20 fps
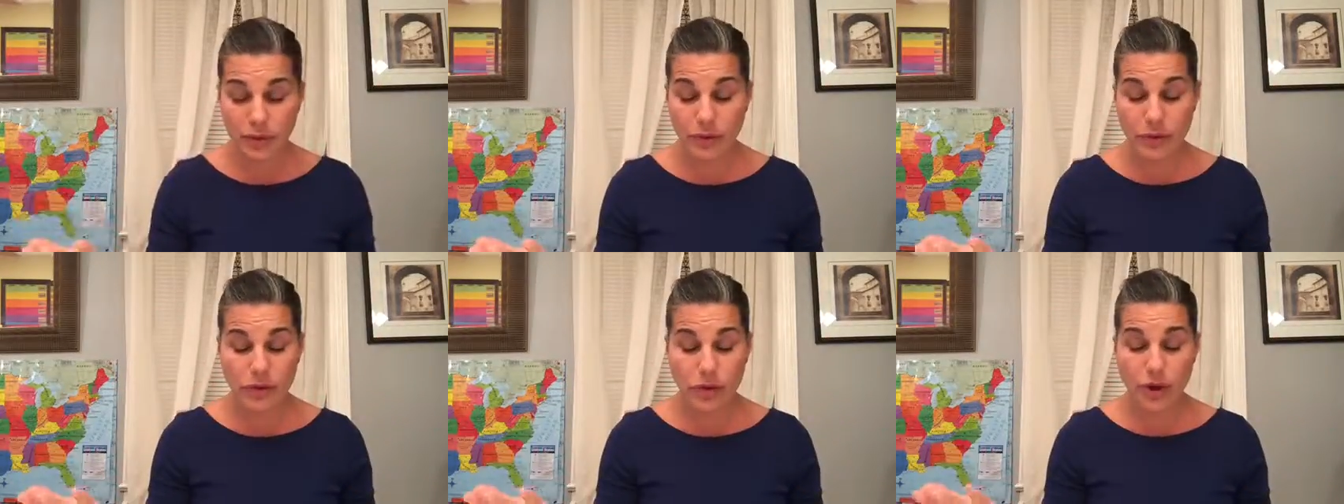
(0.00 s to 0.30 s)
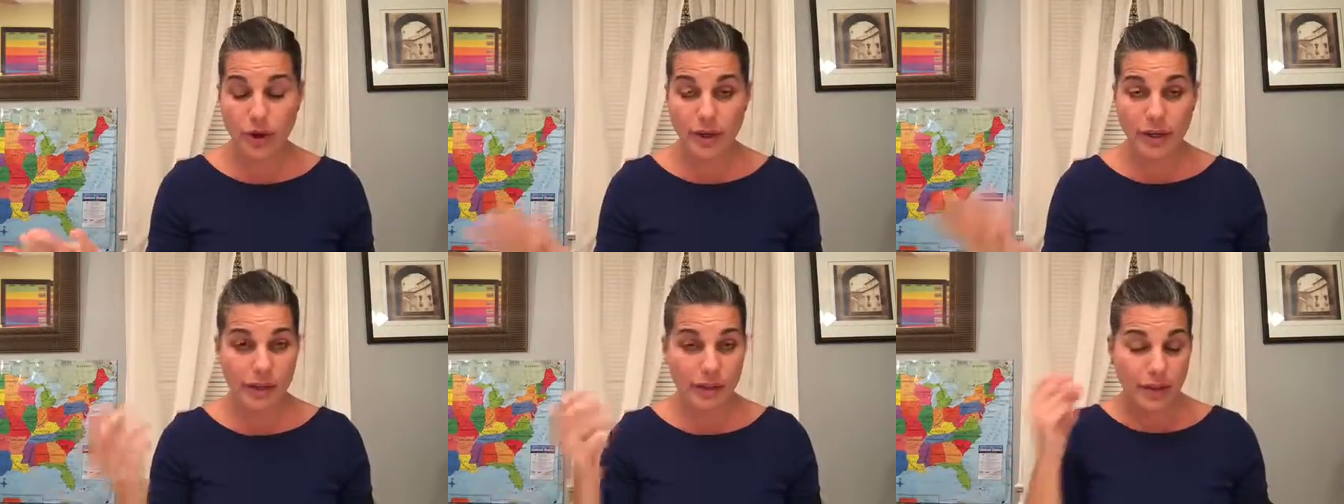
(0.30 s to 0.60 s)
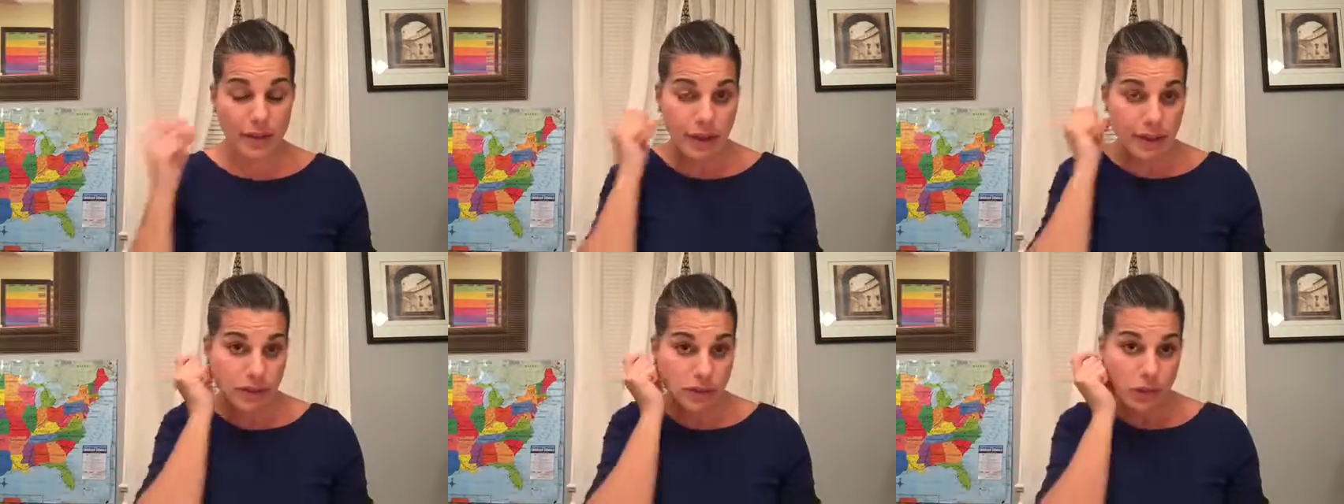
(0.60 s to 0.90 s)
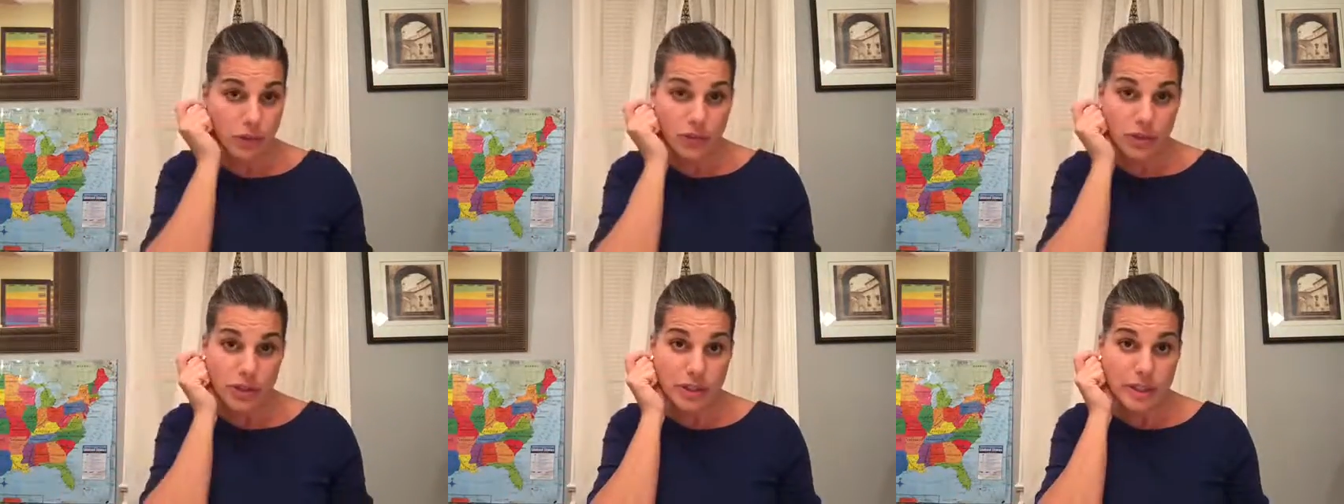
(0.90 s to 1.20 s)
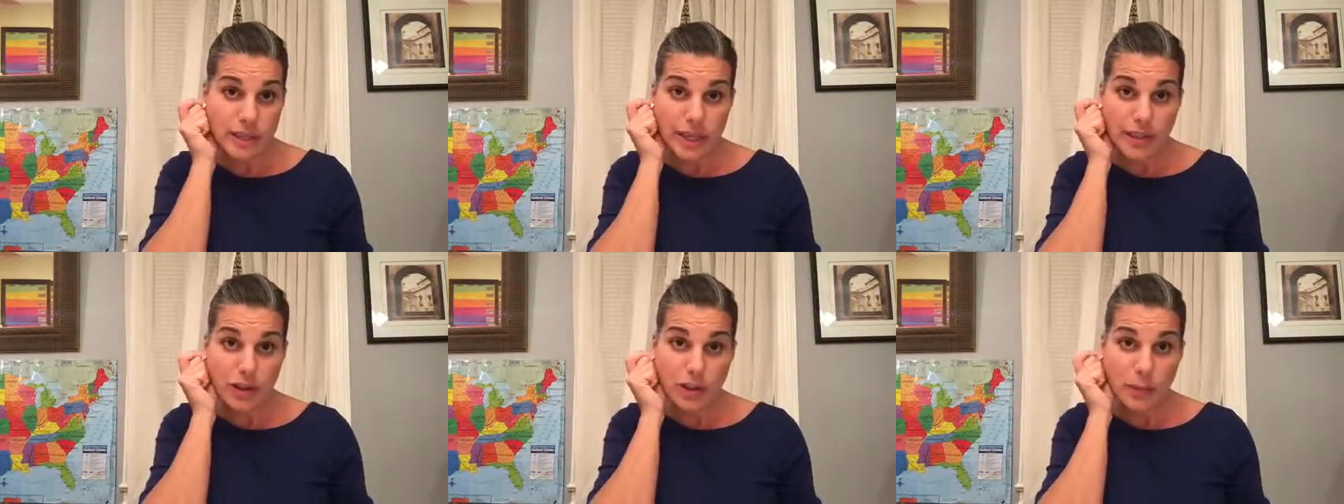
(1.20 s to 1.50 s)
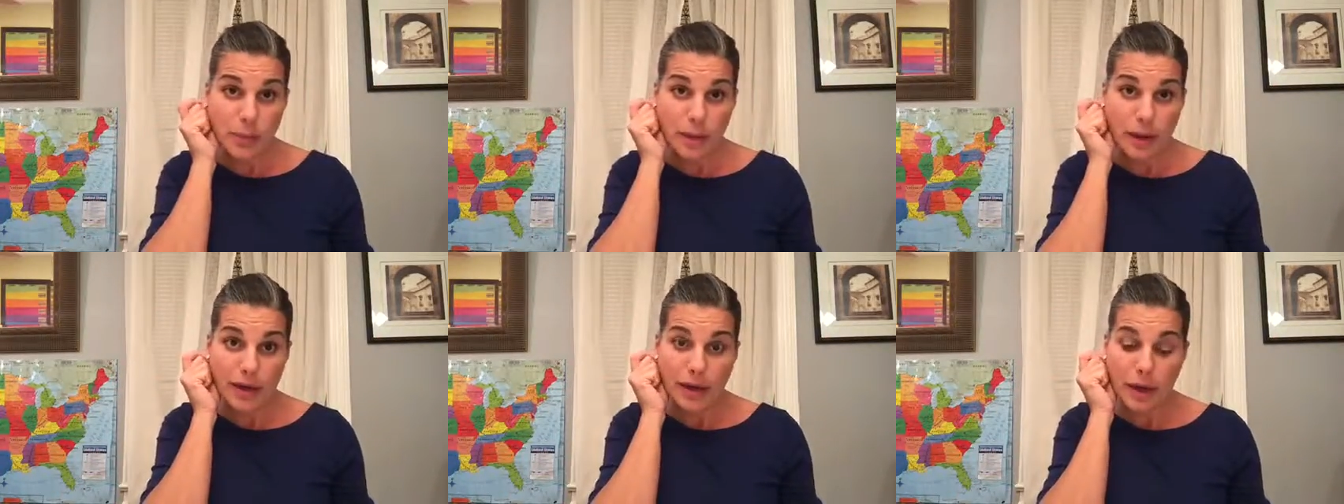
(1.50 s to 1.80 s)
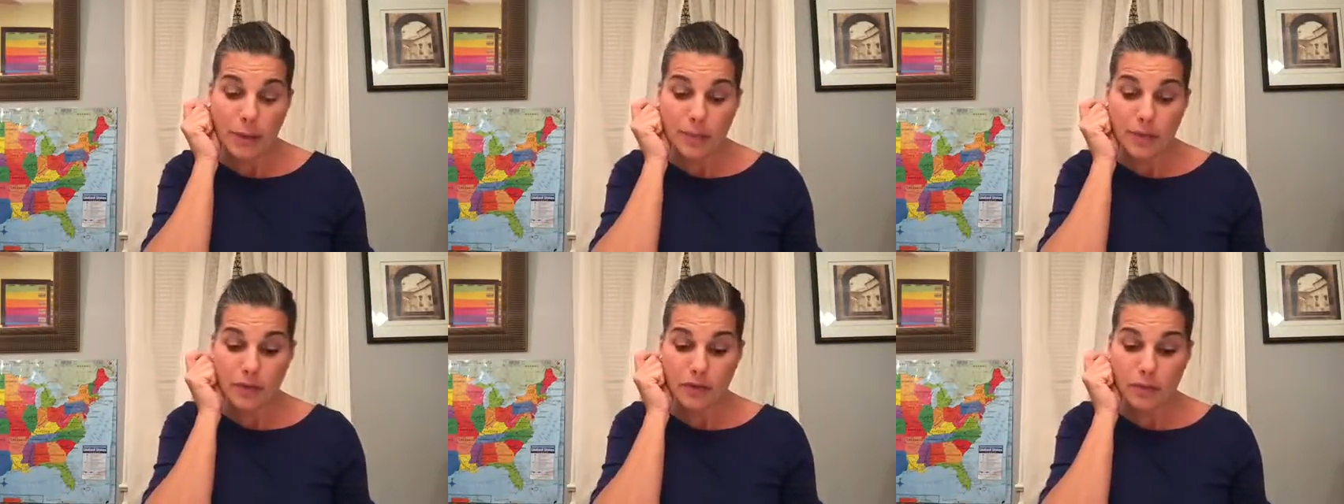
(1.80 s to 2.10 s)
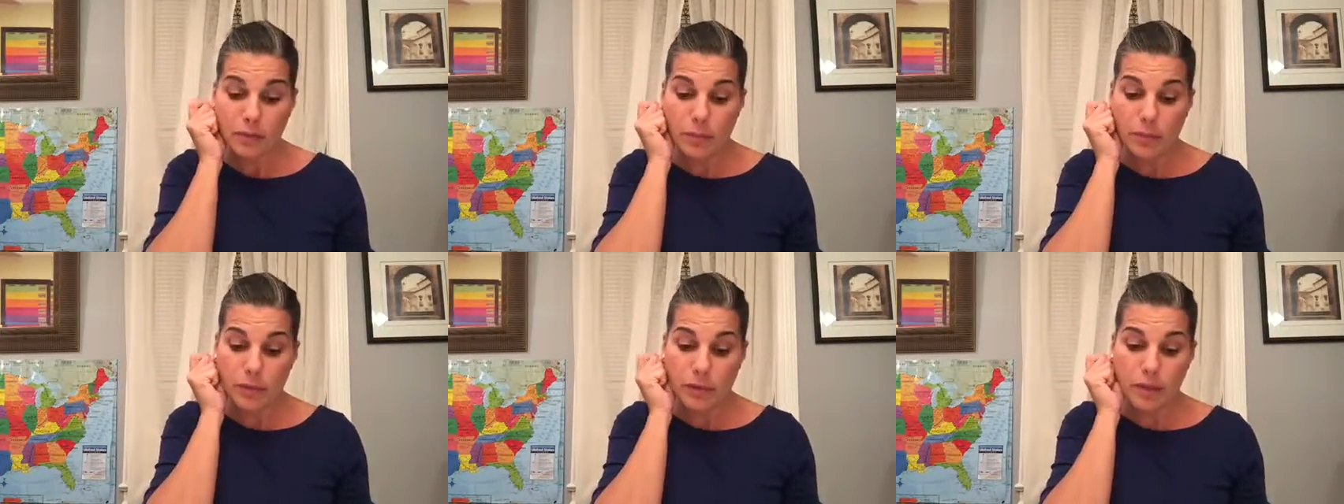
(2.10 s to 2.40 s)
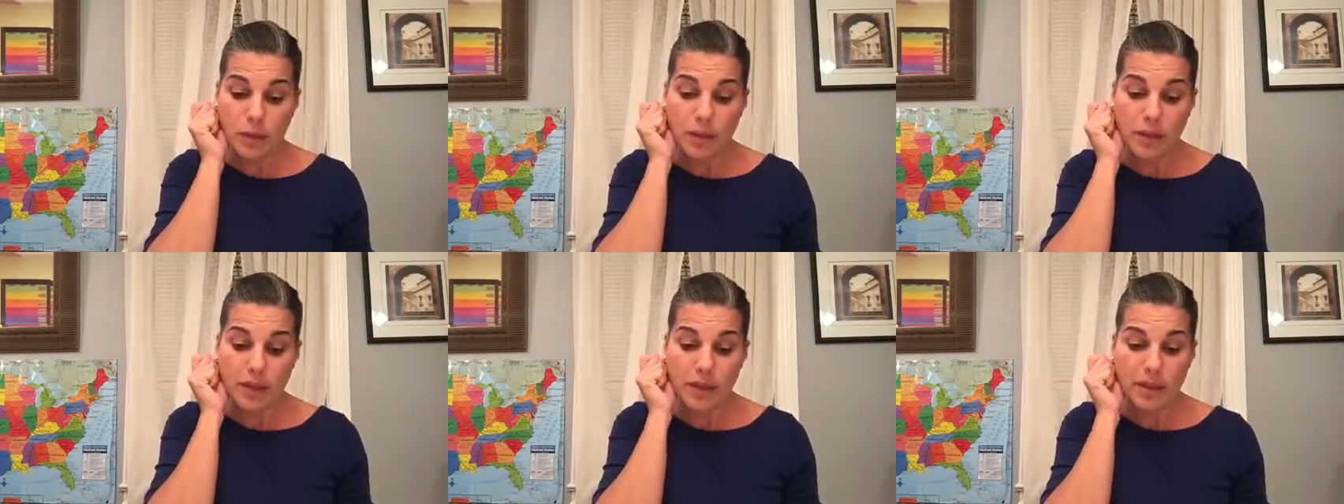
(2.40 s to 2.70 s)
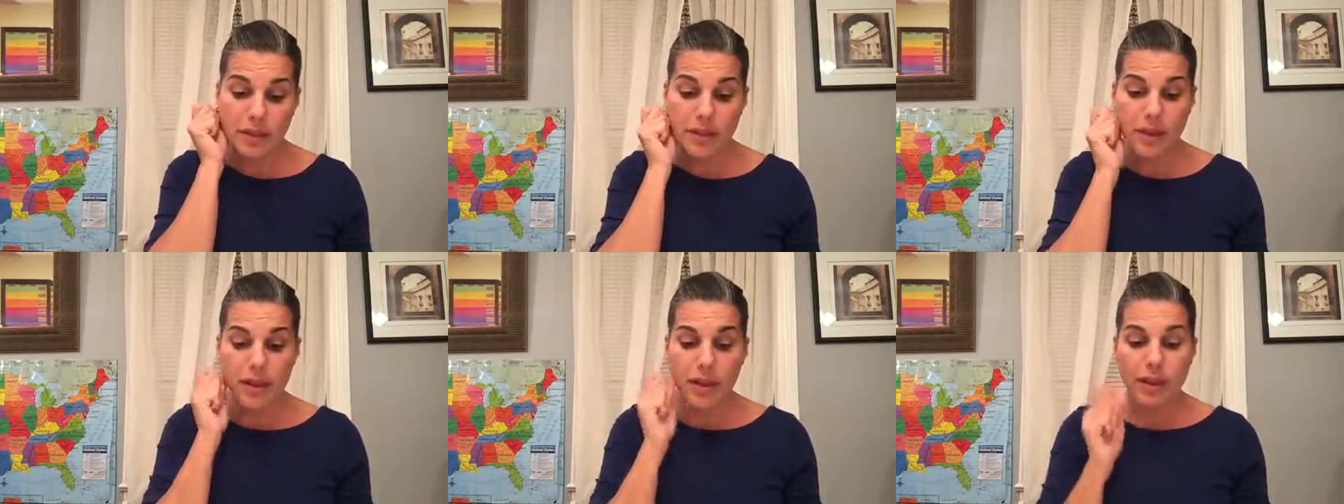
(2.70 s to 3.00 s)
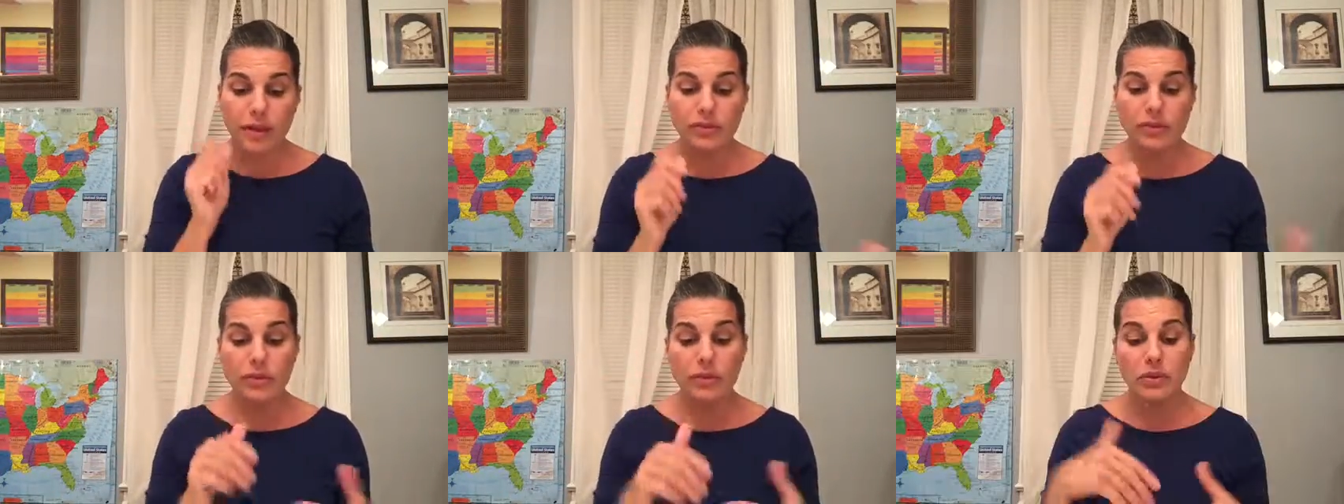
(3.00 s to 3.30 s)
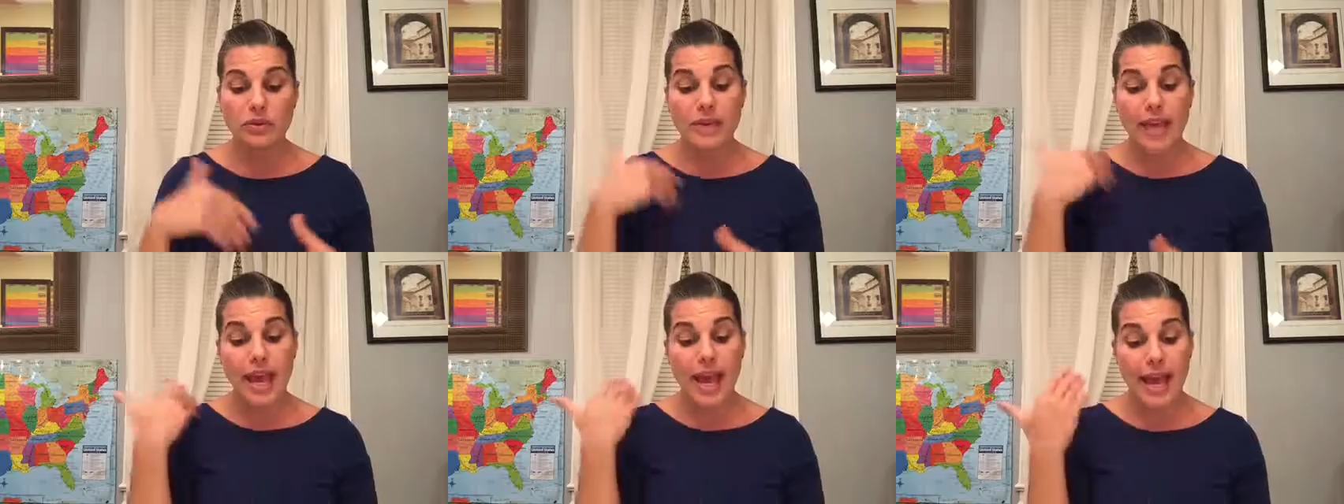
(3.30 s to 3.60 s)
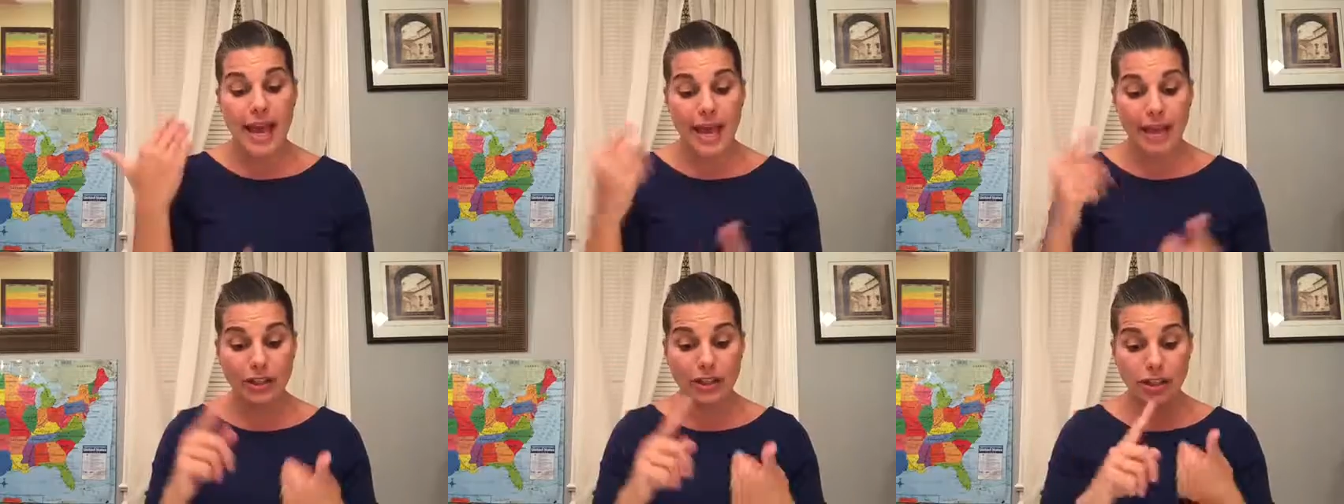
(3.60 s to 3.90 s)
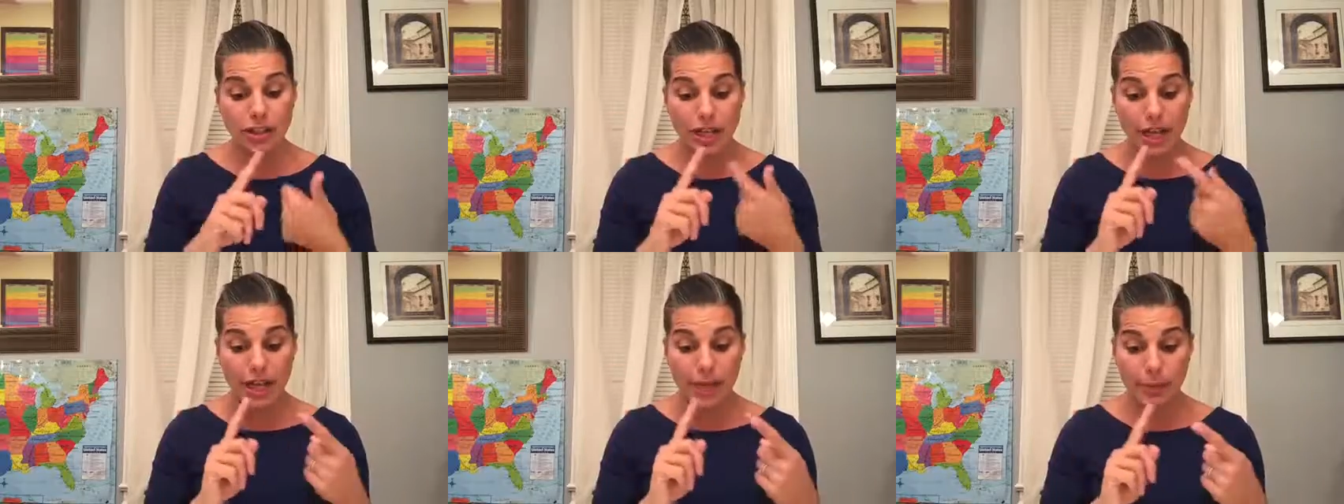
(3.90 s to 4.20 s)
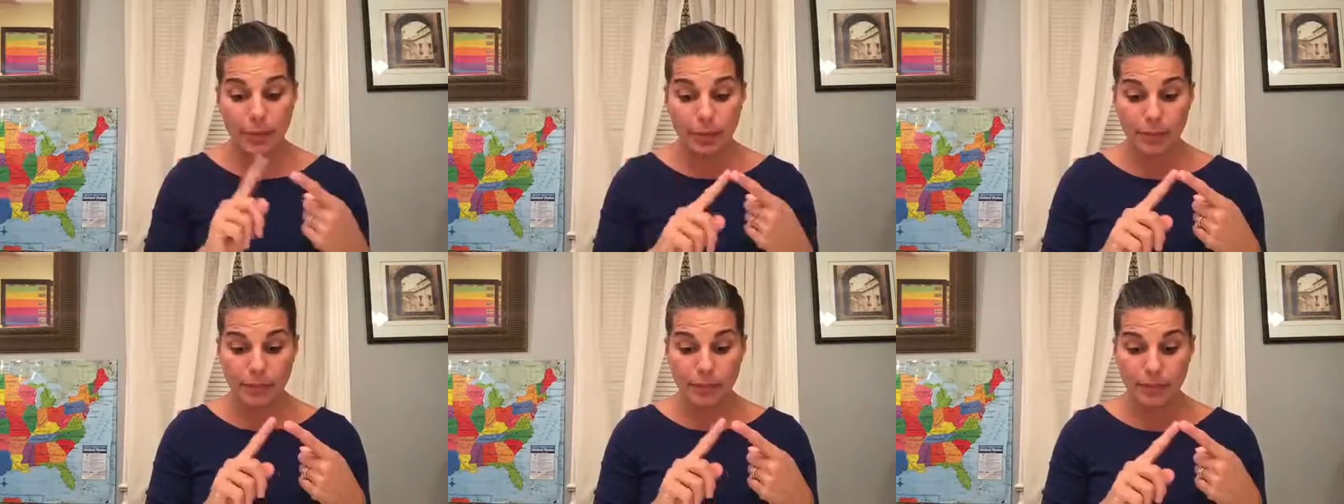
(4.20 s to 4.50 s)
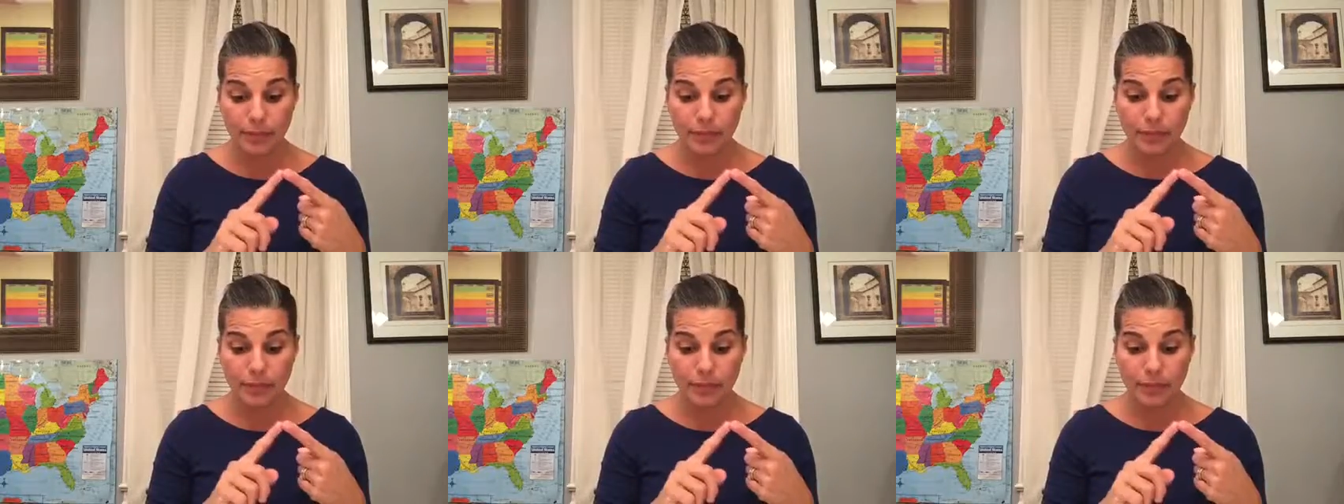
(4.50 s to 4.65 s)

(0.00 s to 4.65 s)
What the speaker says: the jargon that I told you today that you might not be familiar with. So there's hand shape.